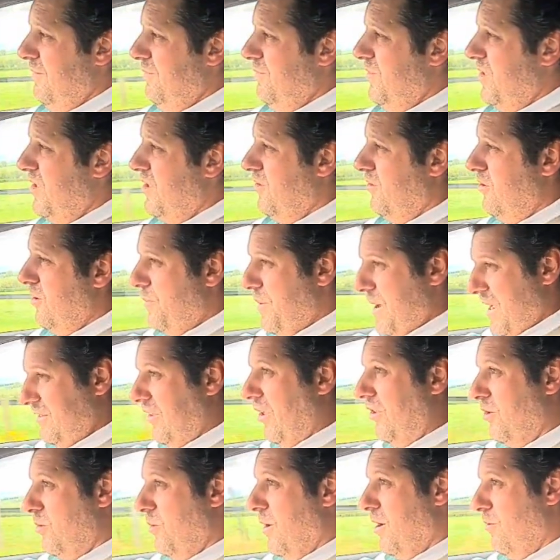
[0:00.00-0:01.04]
So you're back to
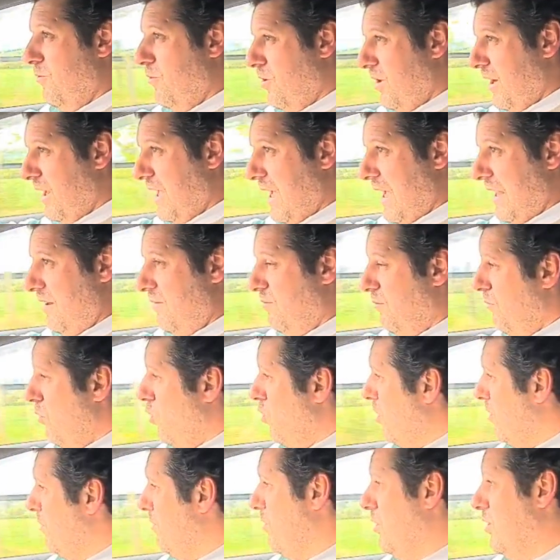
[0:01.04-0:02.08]
square one again.
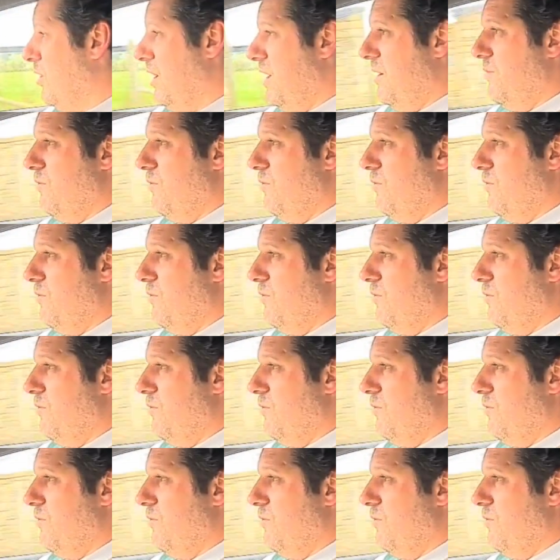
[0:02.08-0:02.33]
More money,